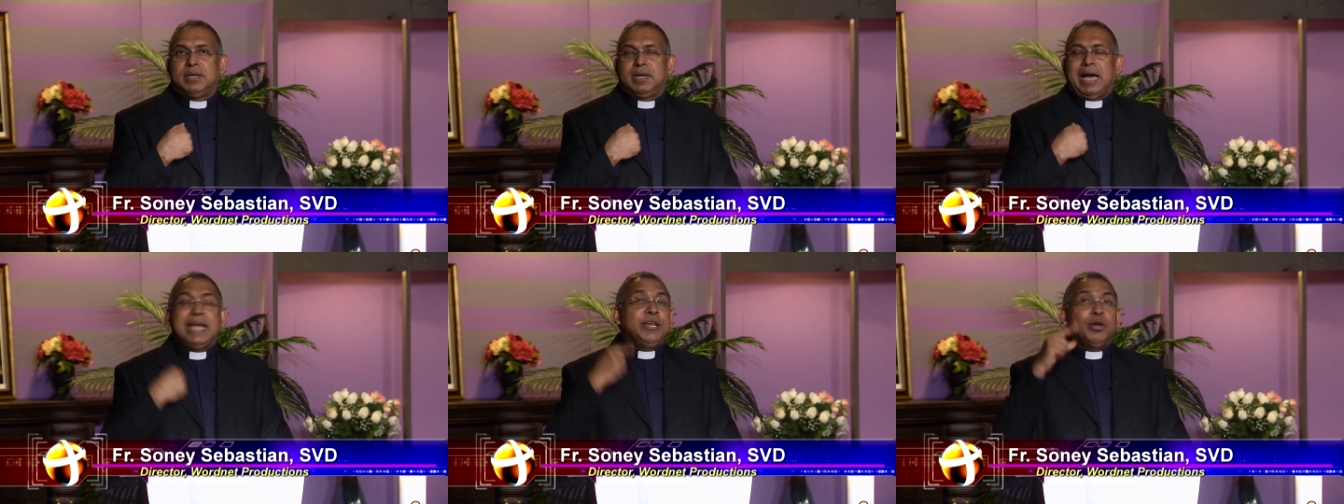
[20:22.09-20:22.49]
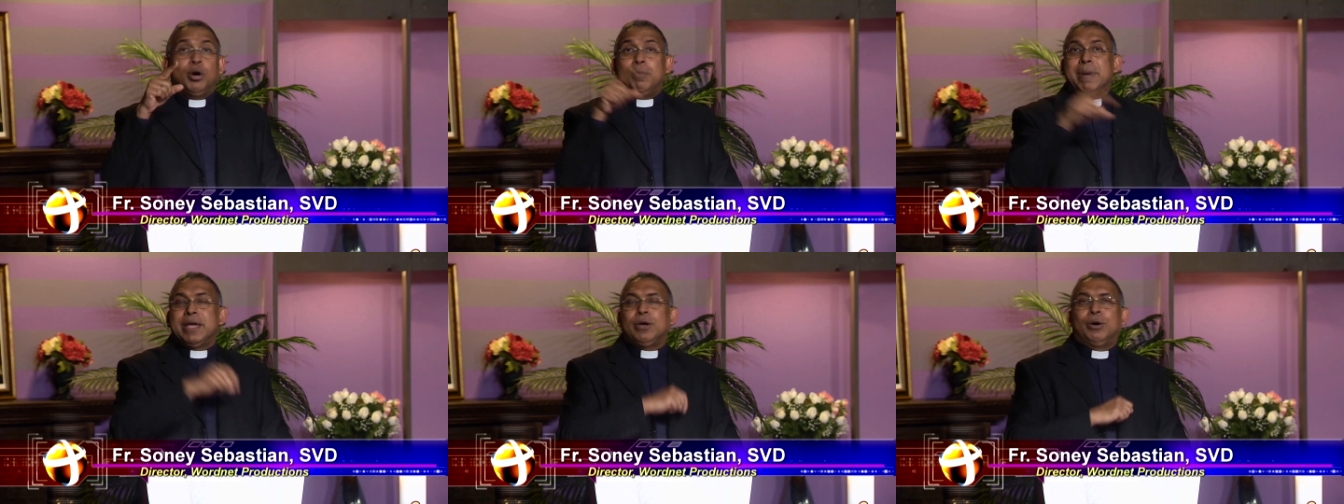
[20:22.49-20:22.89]
I know
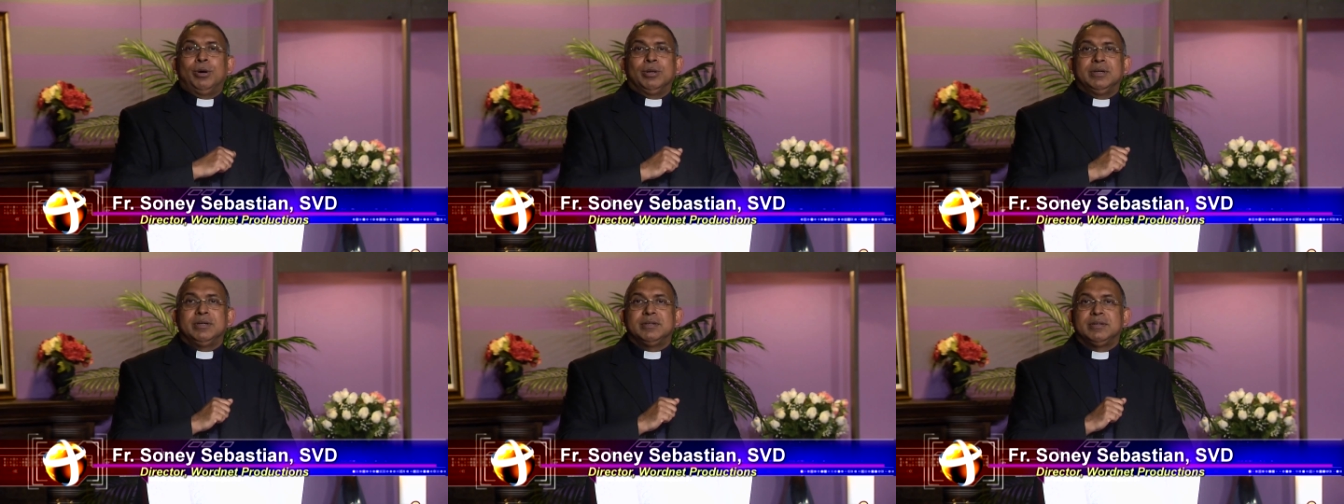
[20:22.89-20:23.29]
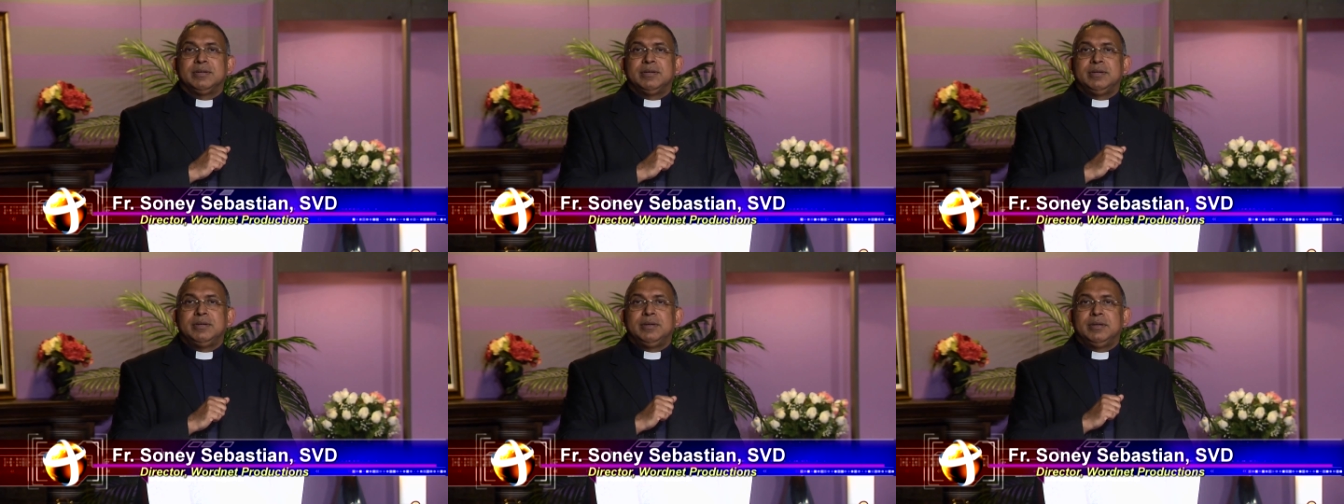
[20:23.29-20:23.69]
my own.
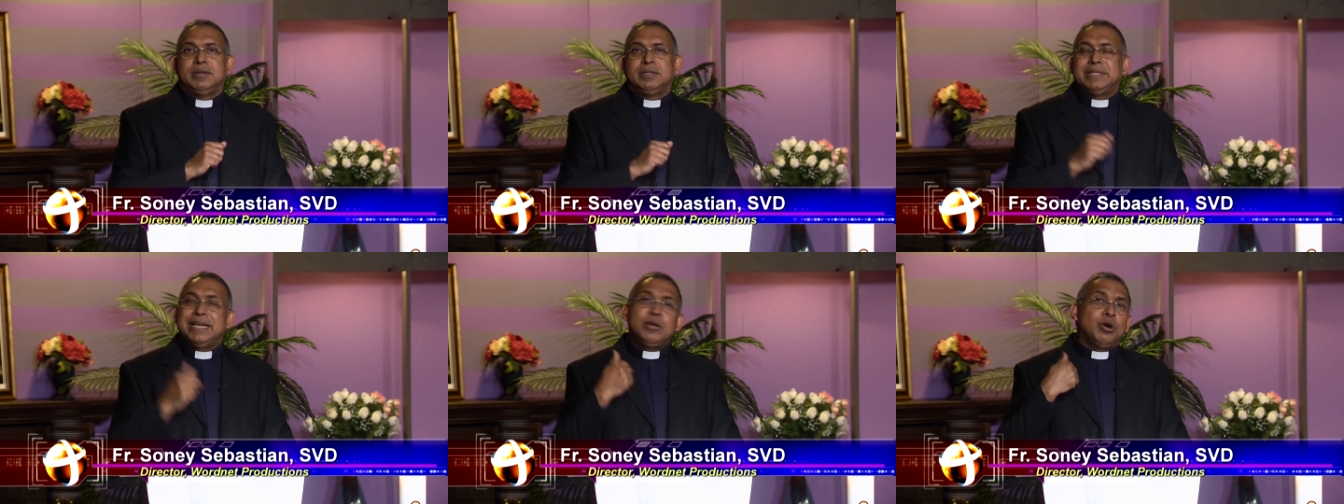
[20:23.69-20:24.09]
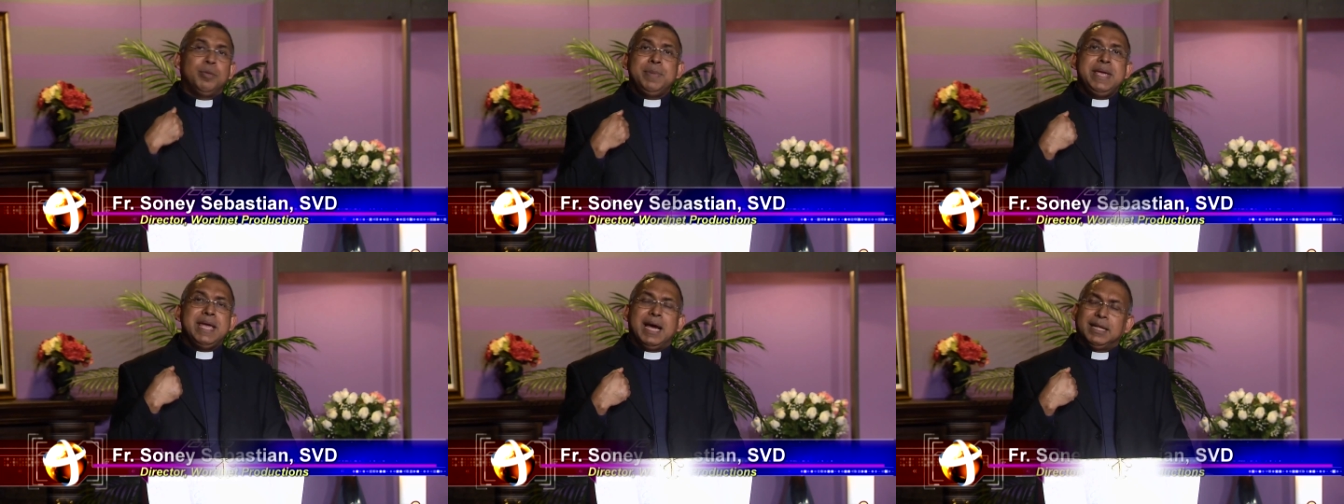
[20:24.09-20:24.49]
They know
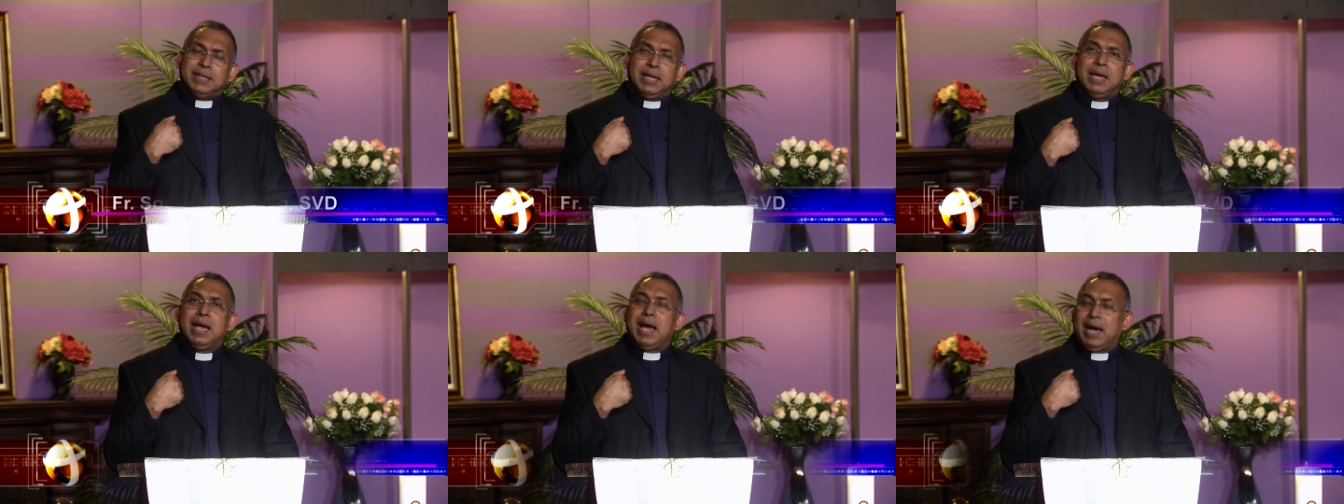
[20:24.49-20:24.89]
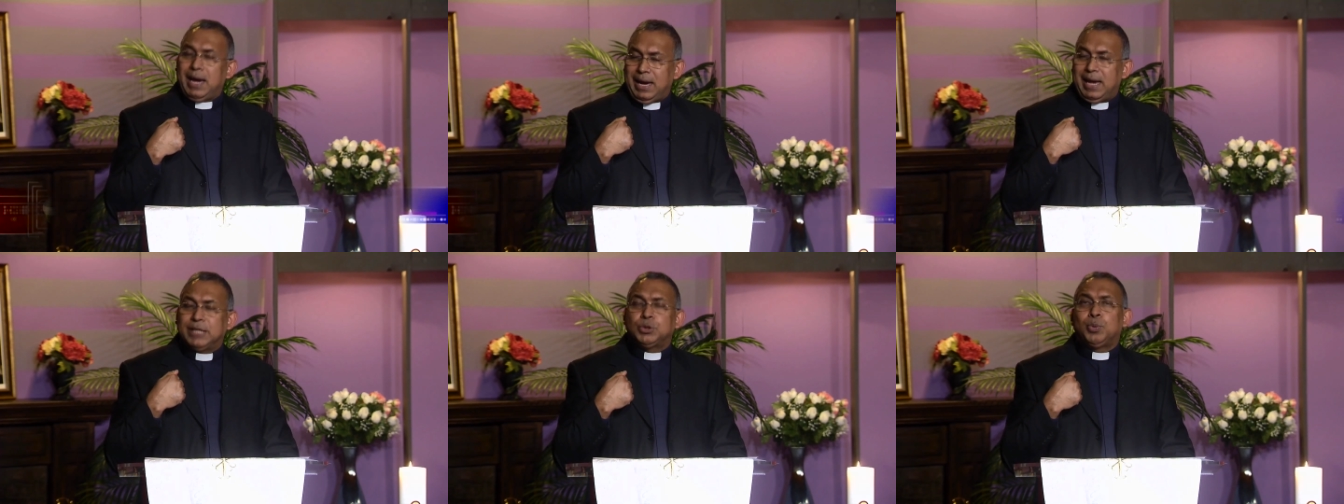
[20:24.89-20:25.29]
me
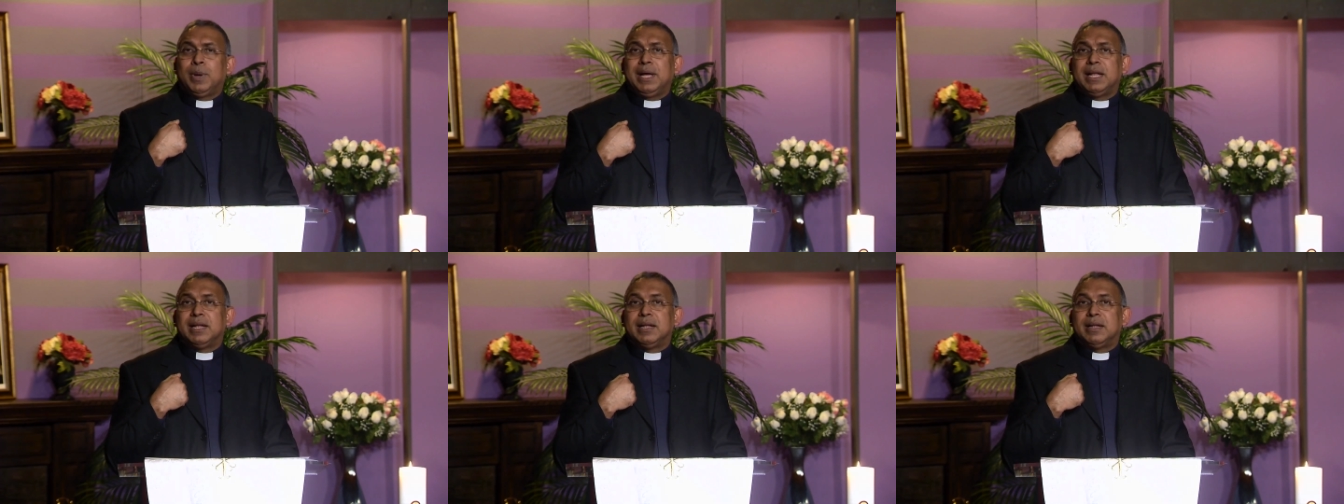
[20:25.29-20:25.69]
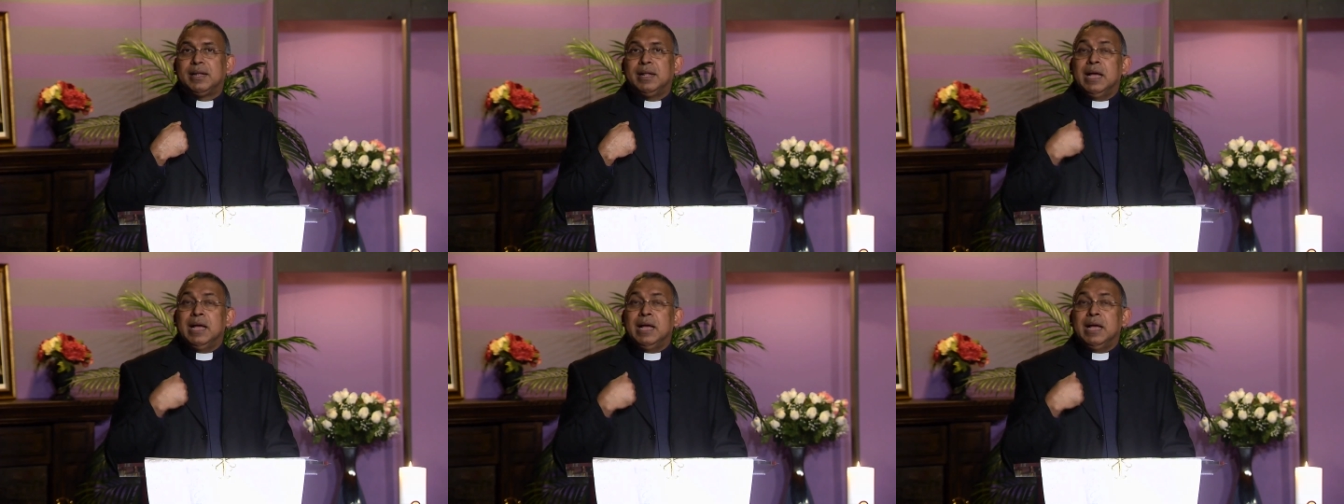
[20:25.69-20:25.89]
as well.